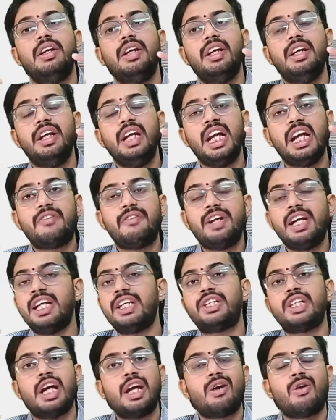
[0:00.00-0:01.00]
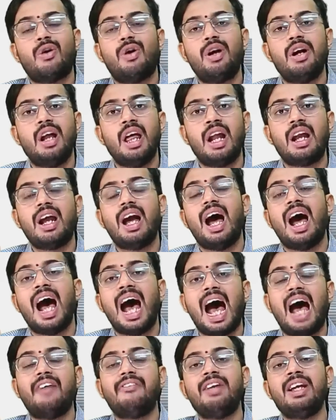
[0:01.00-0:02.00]
equity shareholder
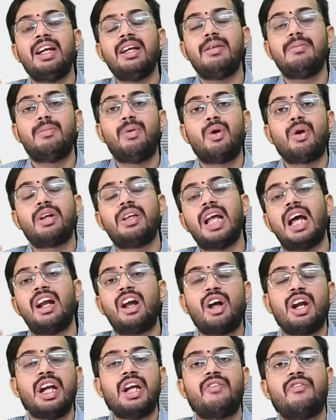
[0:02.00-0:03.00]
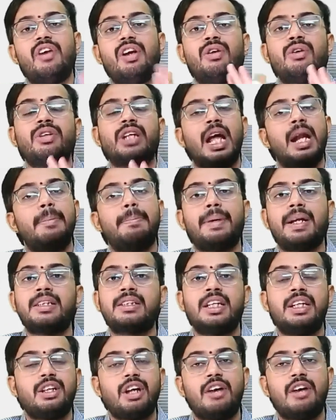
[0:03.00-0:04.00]
having more than or equal to
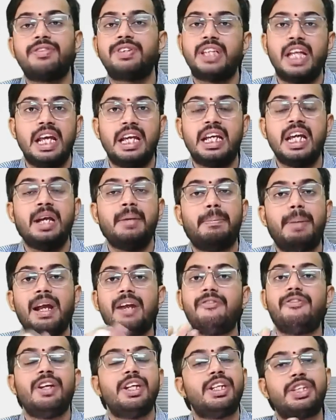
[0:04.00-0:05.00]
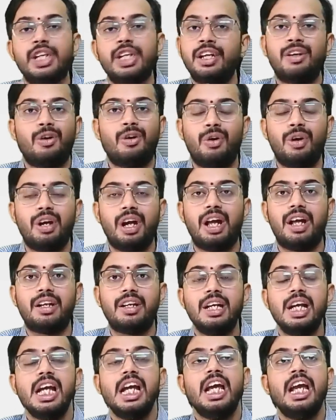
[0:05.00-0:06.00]
10% of staking, beneficial owner.
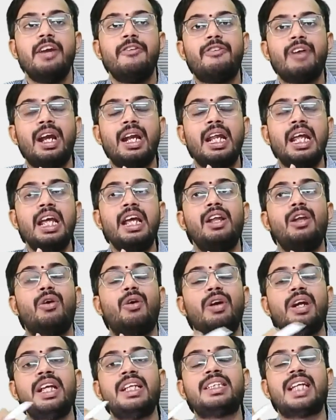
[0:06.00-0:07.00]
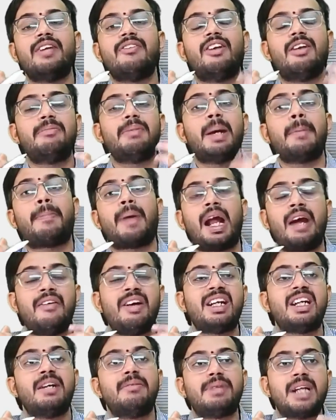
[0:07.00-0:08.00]
If any loan is given by private
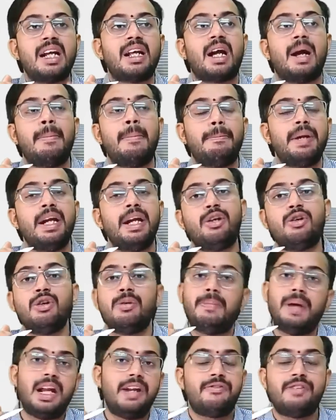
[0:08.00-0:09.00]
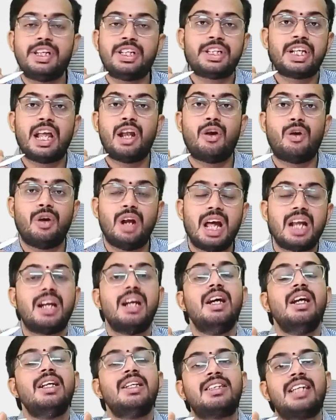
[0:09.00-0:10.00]
limited company to beneficial owner,
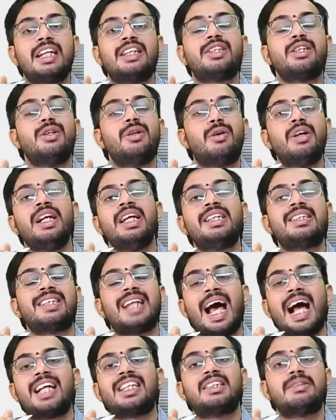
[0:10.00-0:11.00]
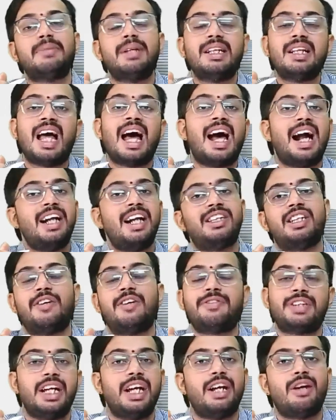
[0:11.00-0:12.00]
such loan is taxable in the hands of
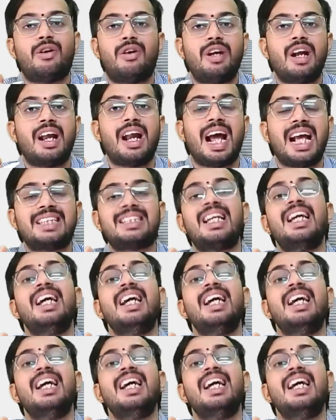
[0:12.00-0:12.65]
shareholder as